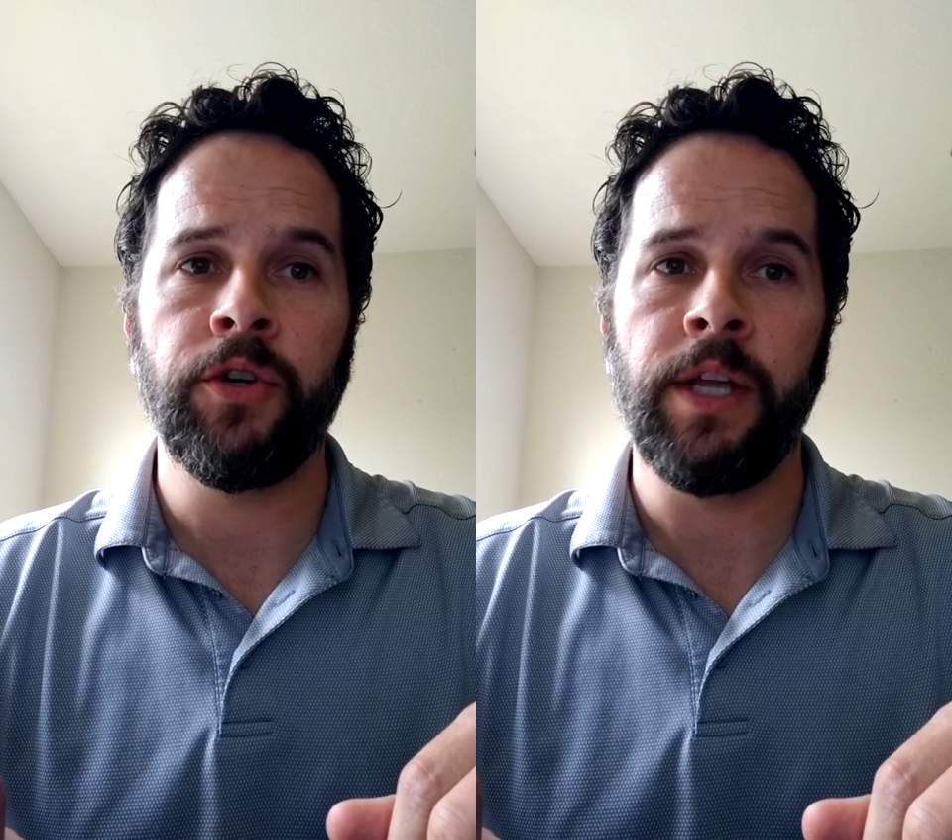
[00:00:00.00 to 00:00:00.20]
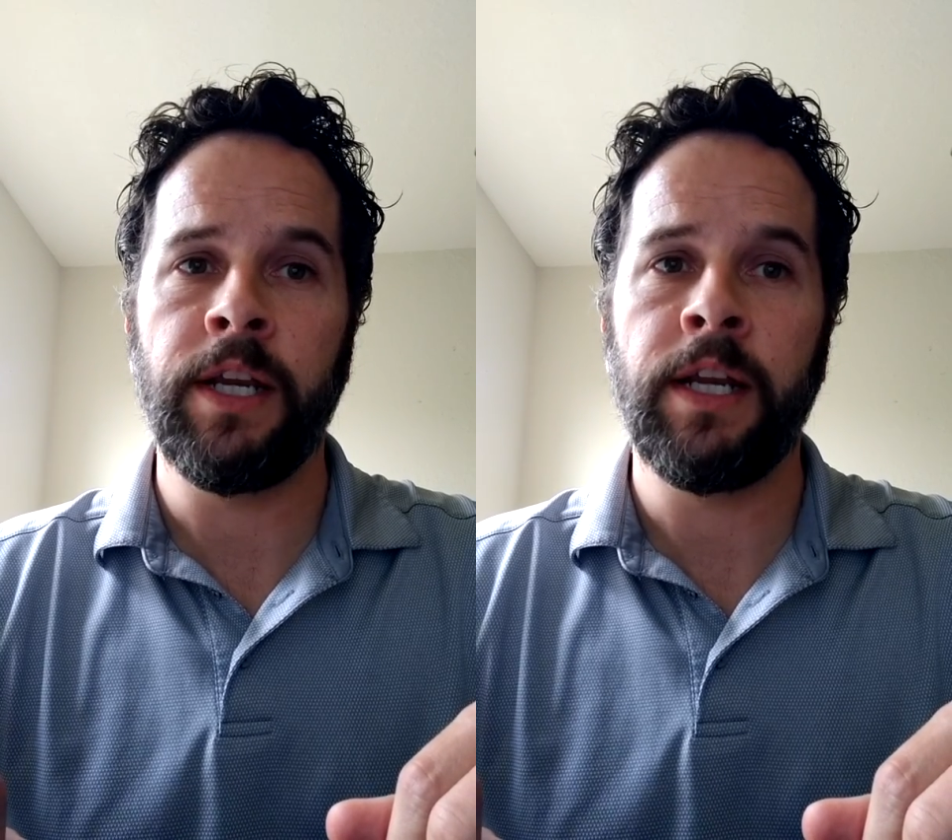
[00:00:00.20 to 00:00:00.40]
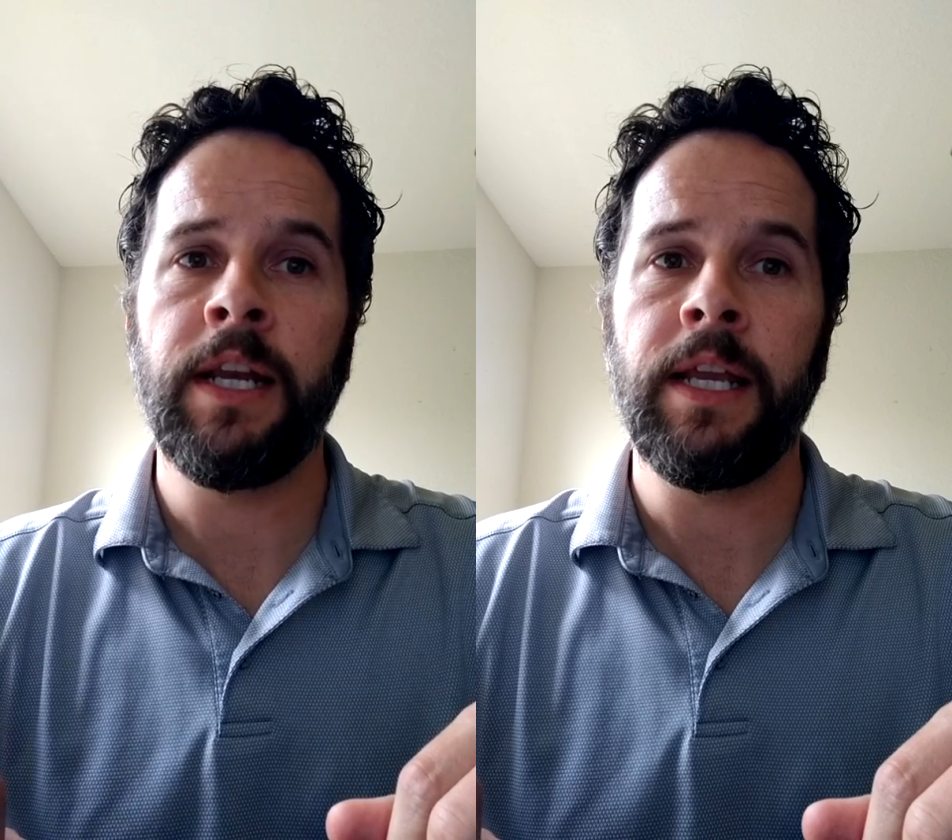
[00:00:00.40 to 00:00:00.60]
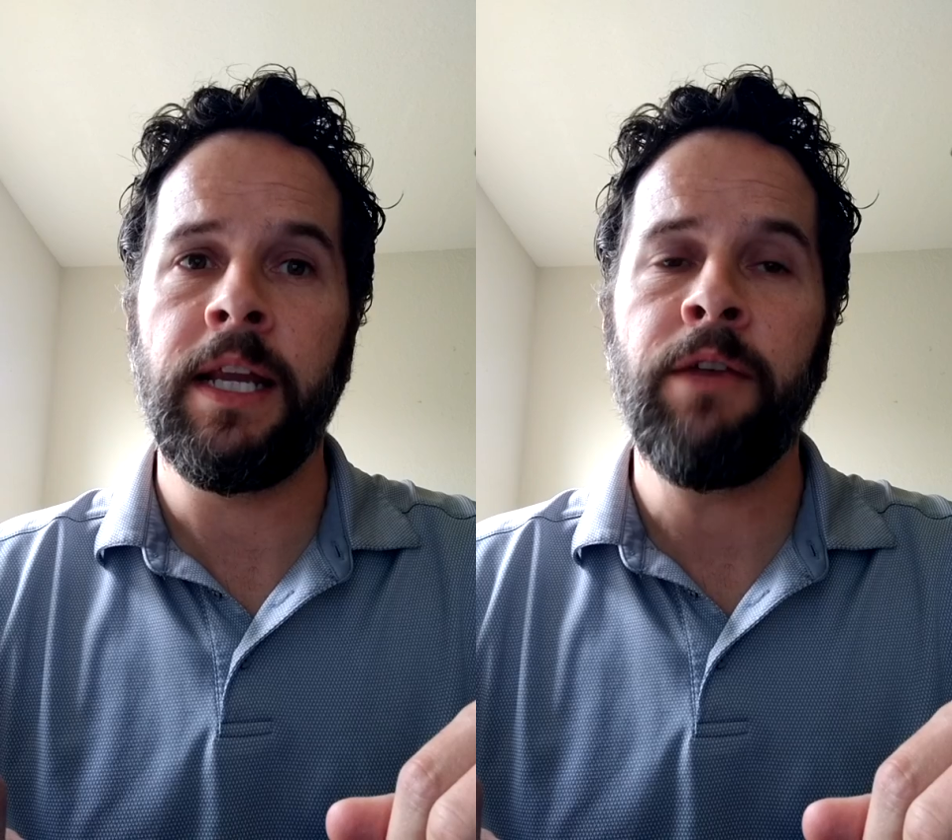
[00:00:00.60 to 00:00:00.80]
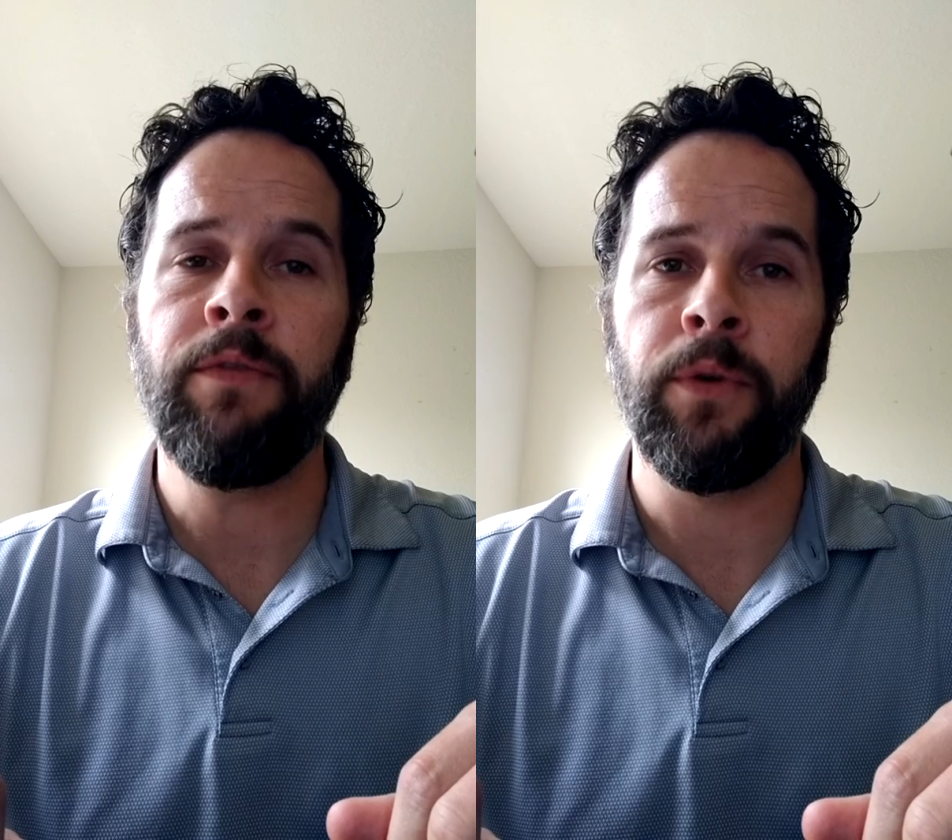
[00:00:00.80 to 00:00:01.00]
needed in
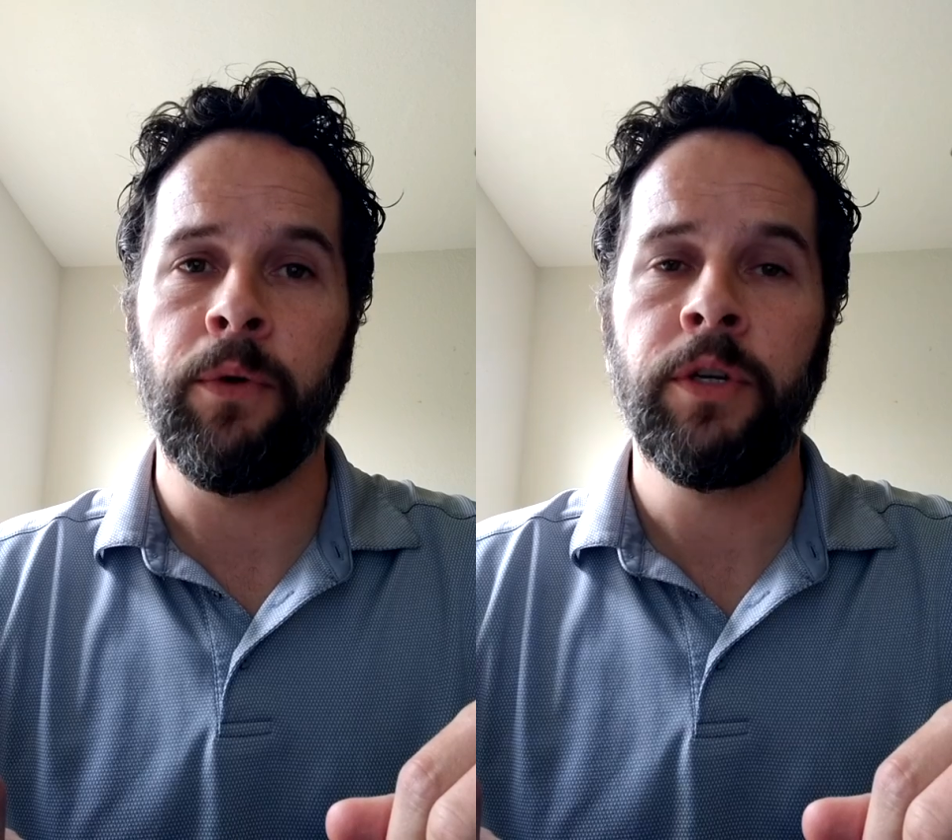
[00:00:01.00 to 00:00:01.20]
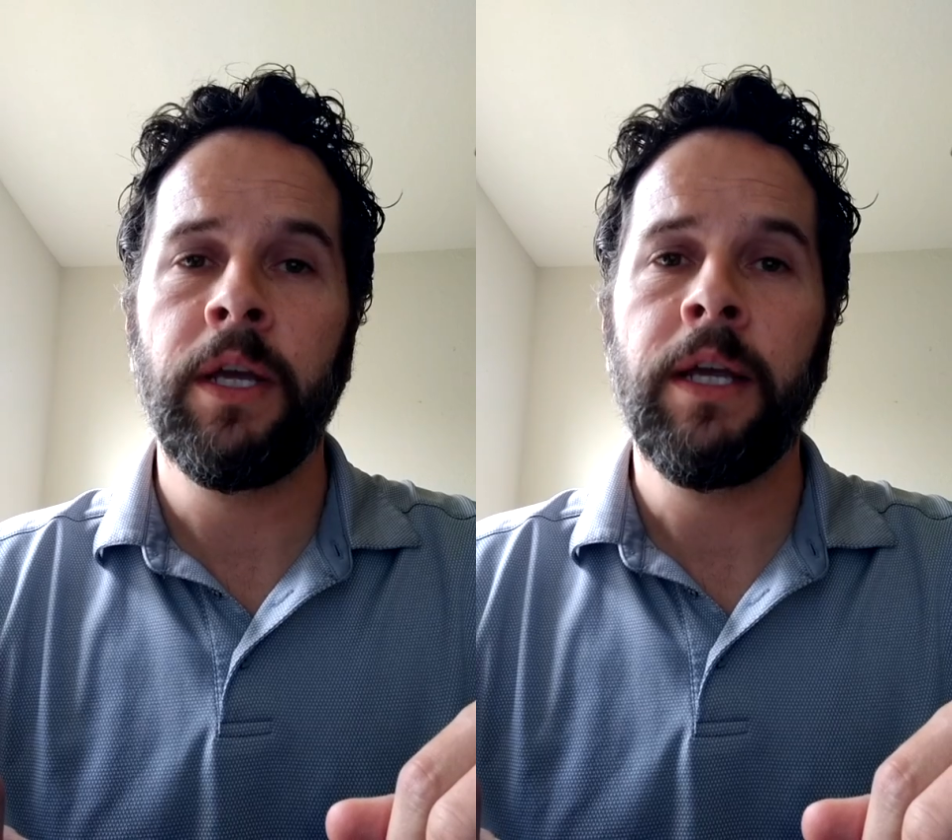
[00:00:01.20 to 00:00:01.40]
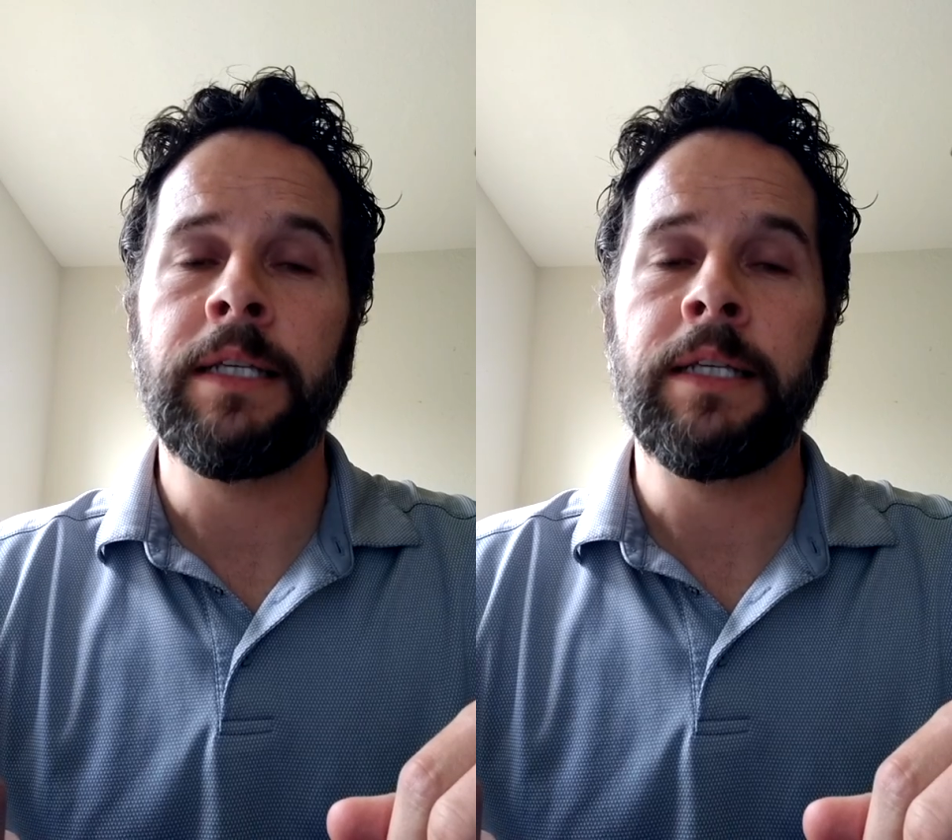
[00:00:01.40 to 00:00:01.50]
eating food